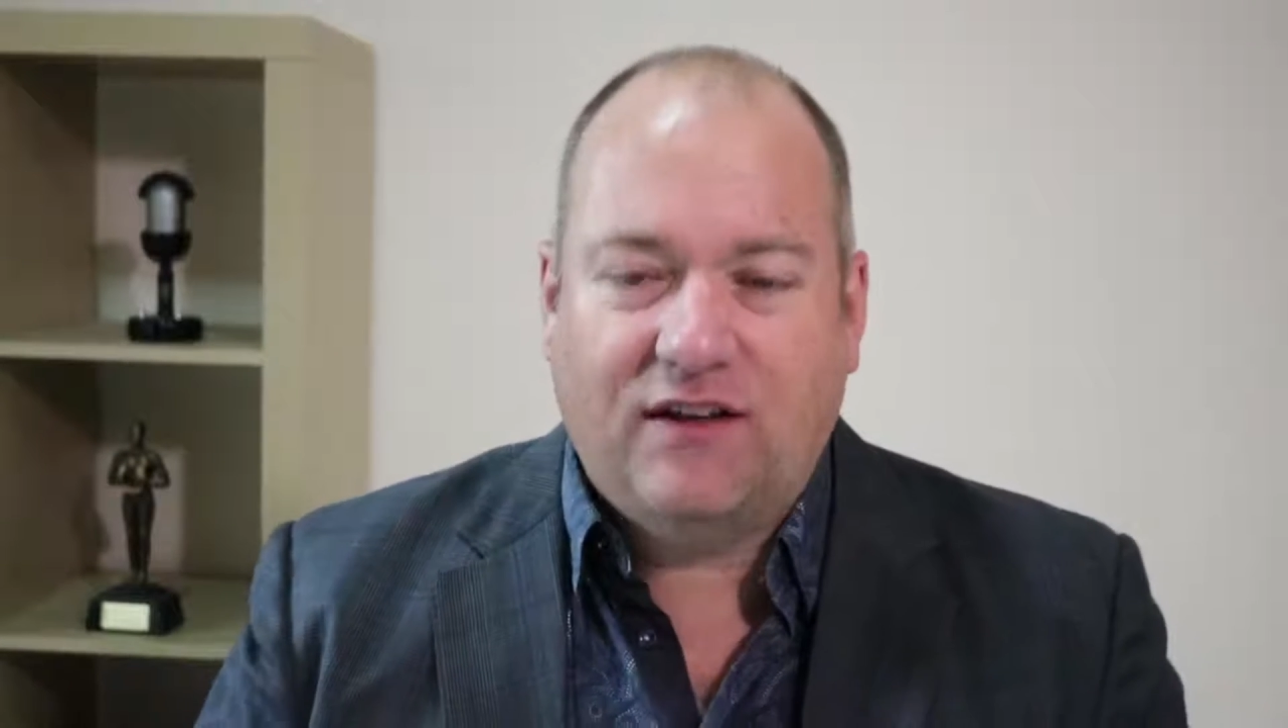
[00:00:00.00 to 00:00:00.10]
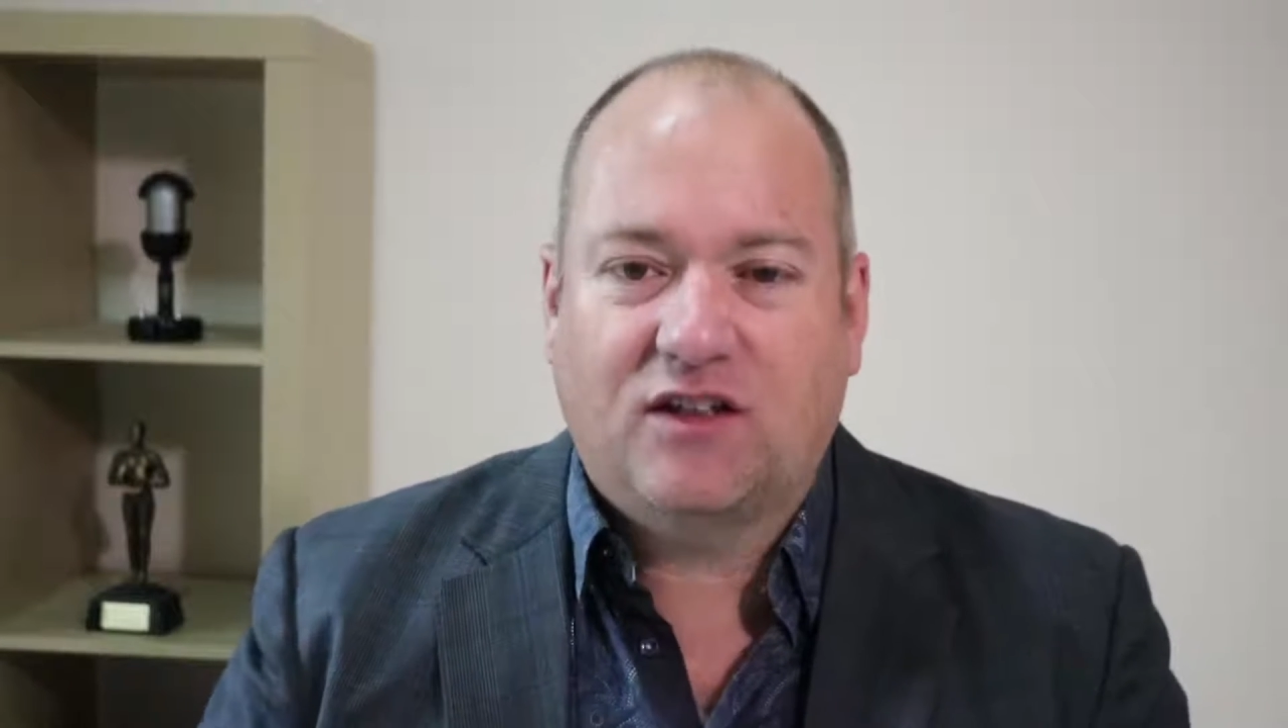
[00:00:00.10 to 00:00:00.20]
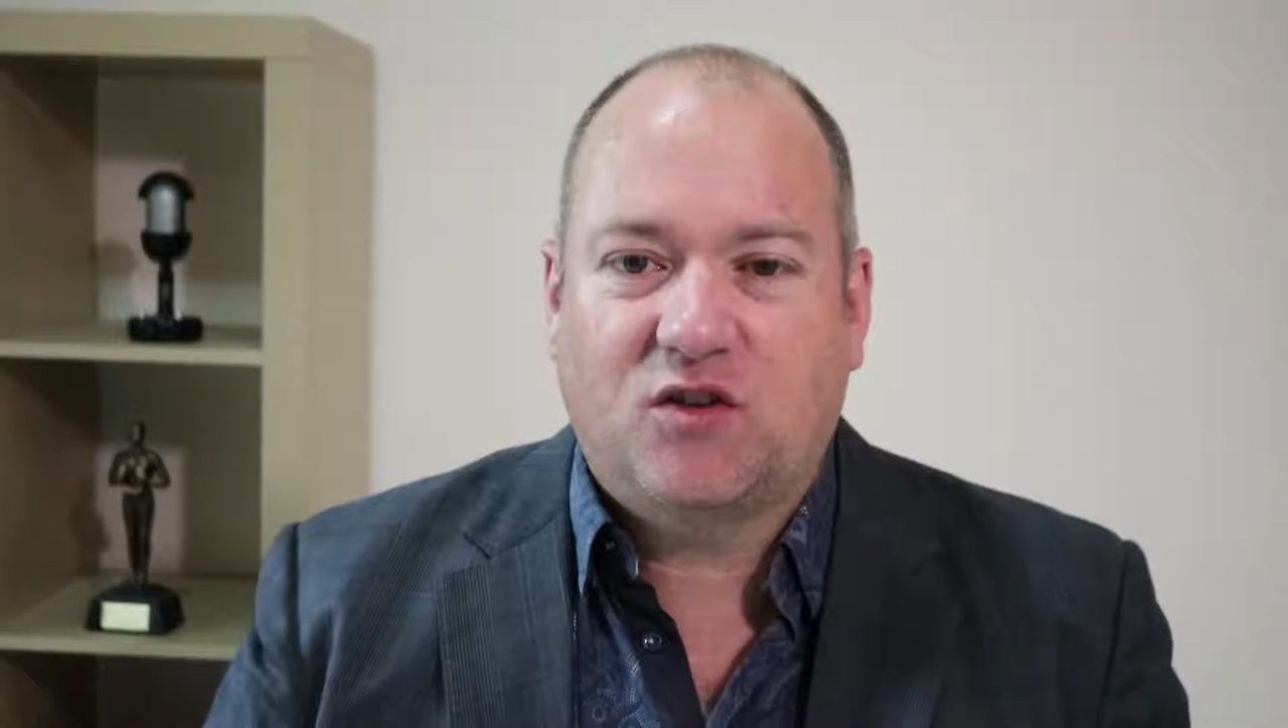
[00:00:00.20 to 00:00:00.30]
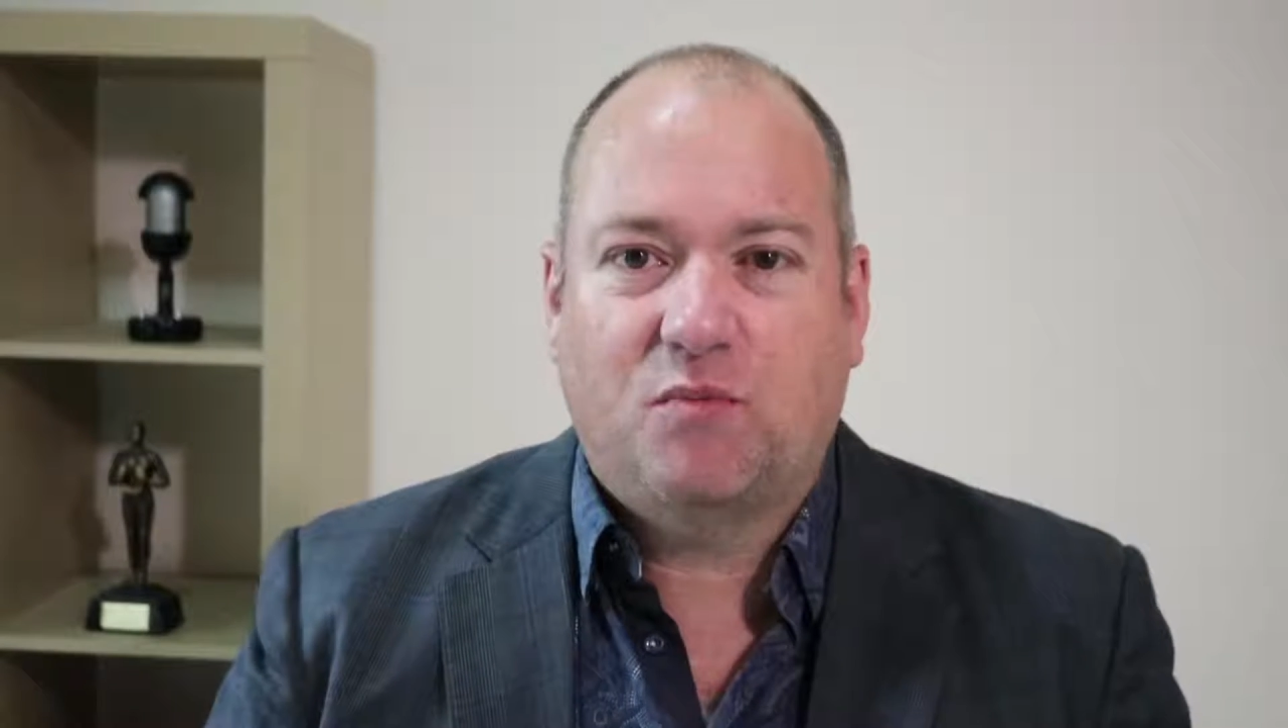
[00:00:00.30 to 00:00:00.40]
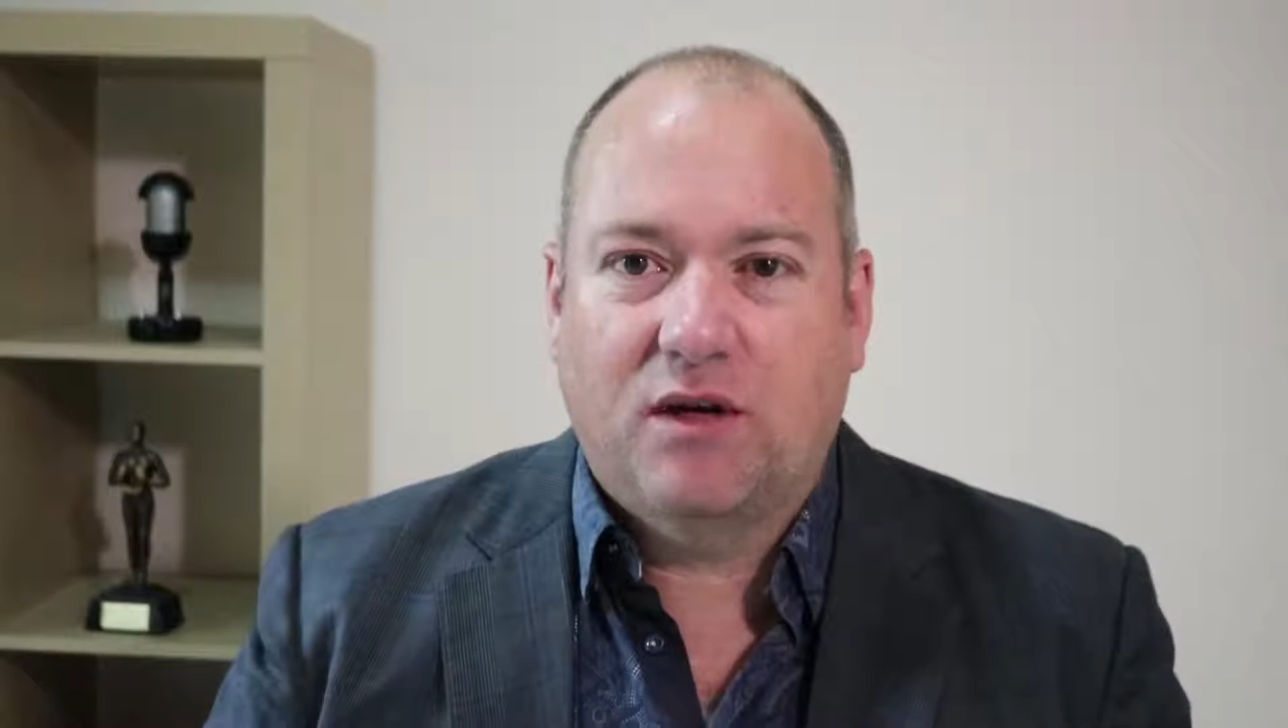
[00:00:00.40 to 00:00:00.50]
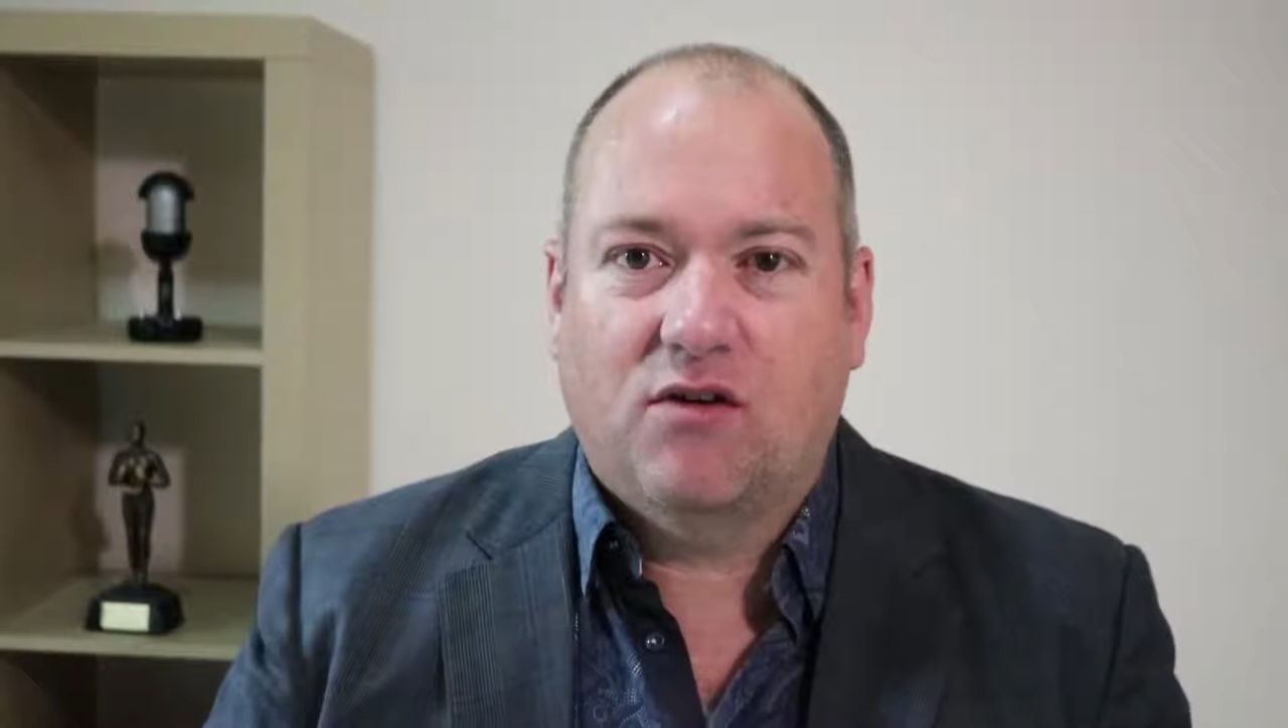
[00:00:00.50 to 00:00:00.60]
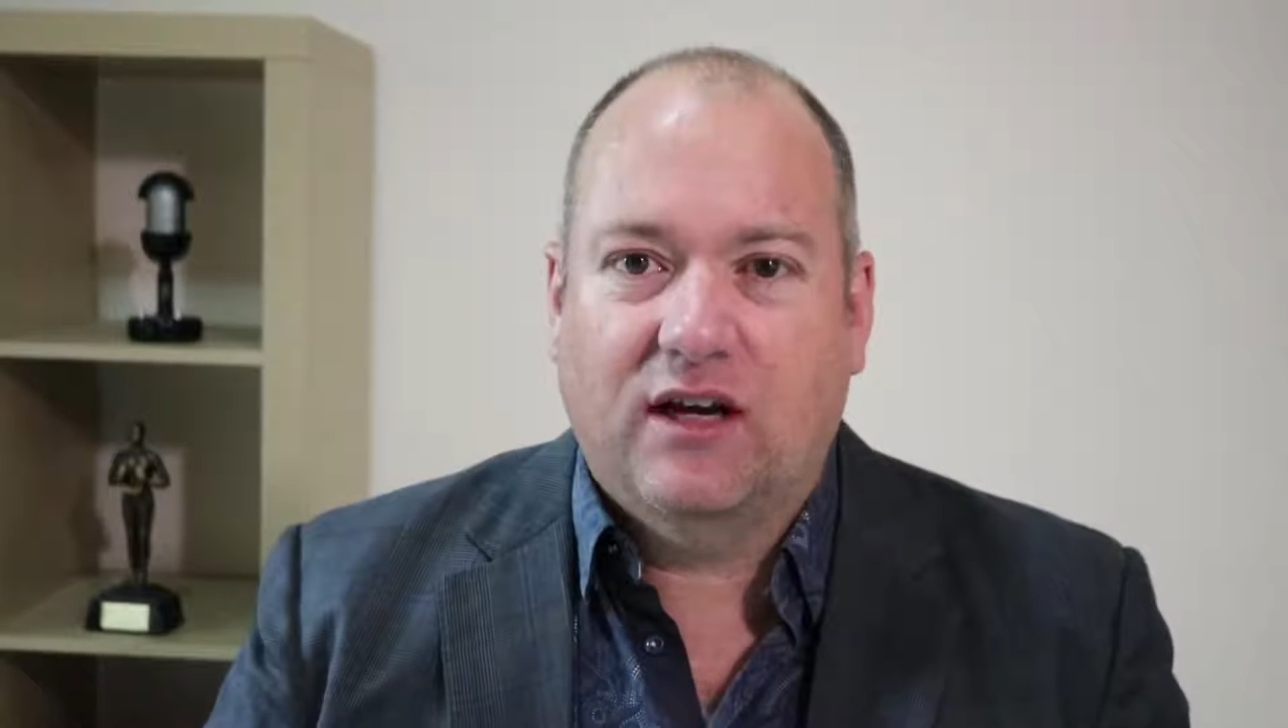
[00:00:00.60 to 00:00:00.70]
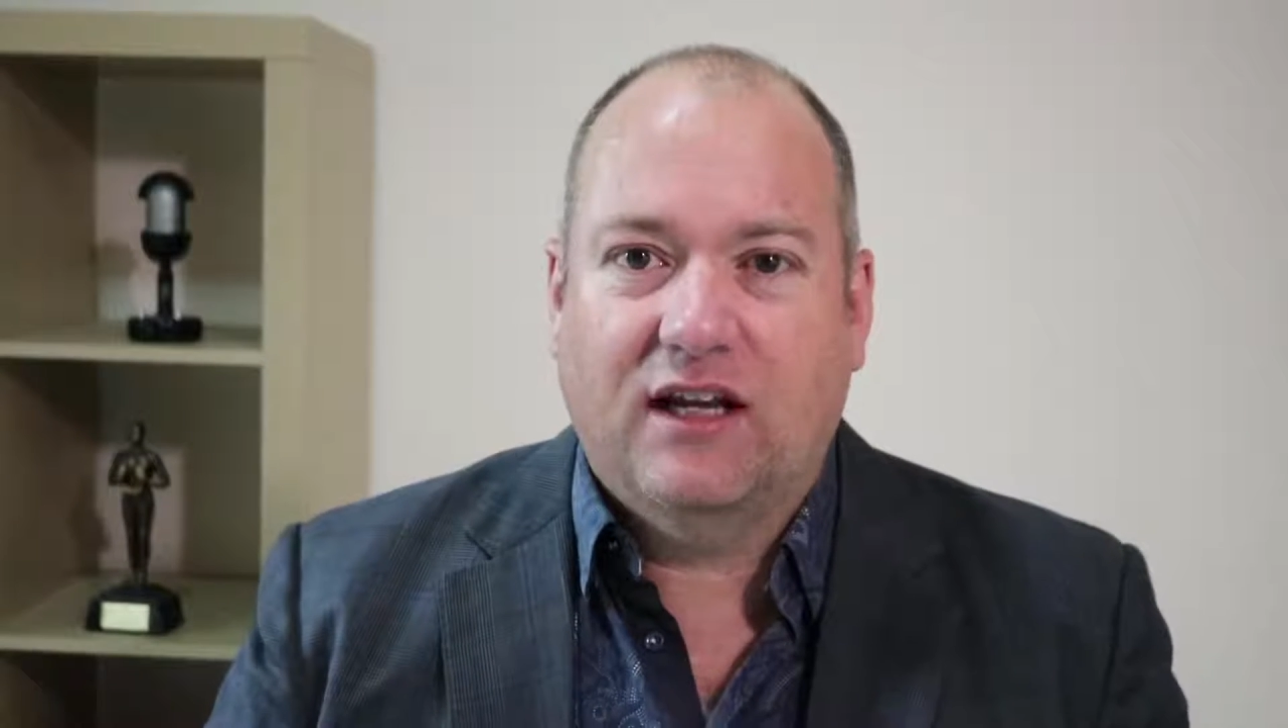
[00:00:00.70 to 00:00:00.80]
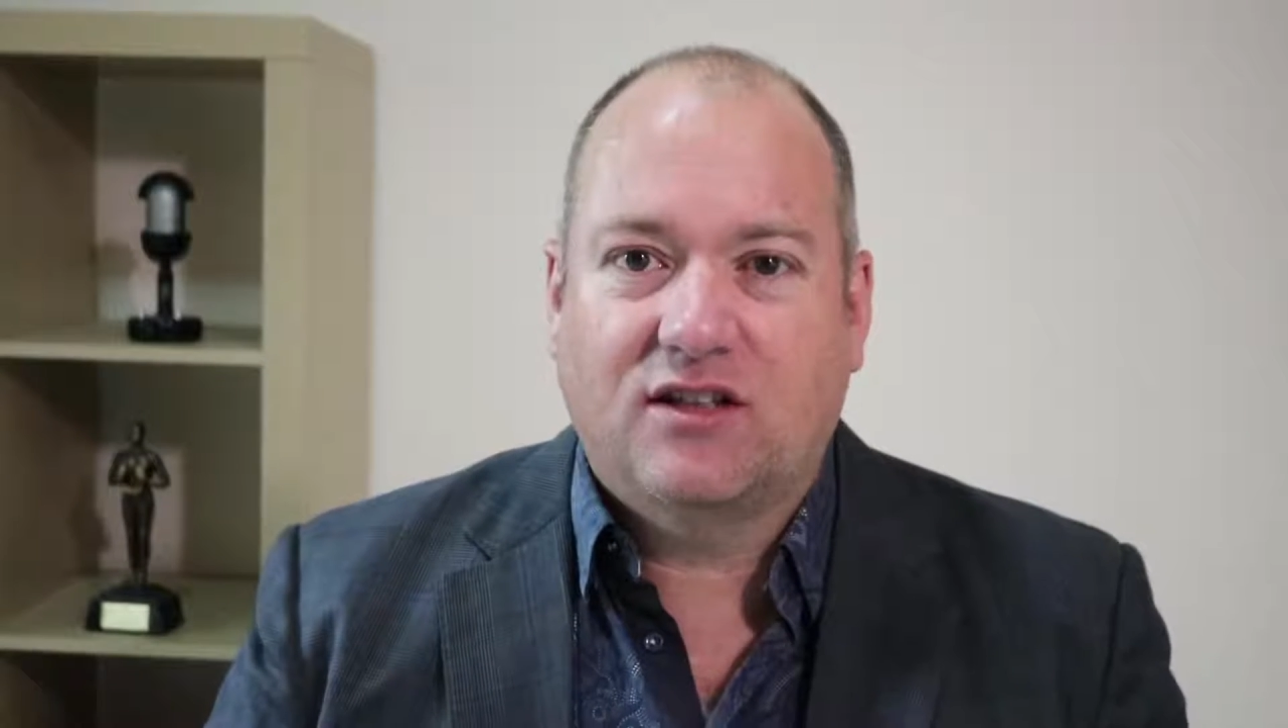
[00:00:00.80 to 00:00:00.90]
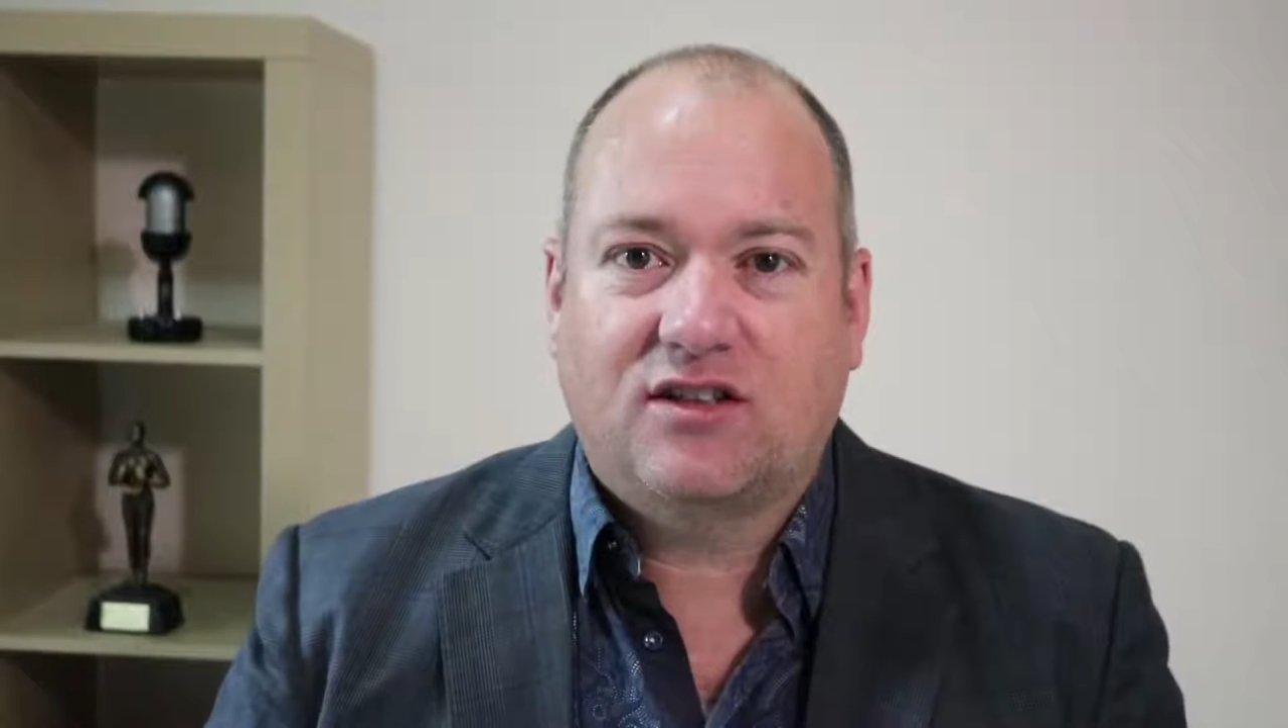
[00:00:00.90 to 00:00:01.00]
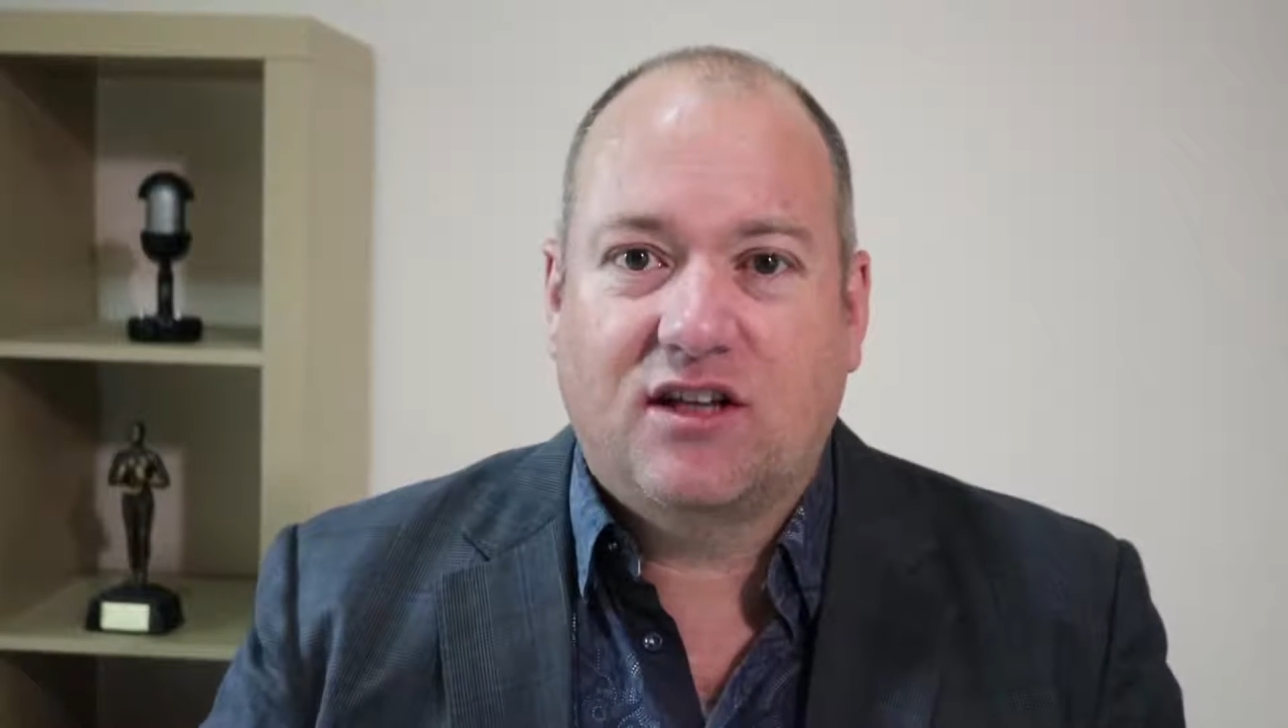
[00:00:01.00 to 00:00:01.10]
experience